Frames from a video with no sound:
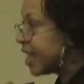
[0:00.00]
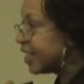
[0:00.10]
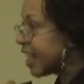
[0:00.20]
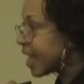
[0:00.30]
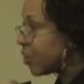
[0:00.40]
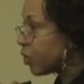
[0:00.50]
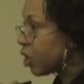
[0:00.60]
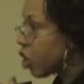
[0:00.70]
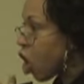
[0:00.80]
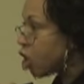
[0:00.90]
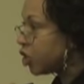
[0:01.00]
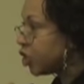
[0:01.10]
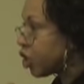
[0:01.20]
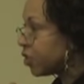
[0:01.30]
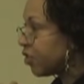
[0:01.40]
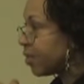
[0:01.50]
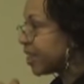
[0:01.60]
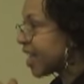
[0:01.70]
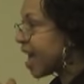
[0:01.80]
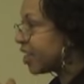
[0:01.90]
injected with a large dose of
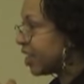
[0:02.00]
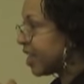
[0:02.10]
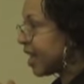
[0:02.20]
misogyny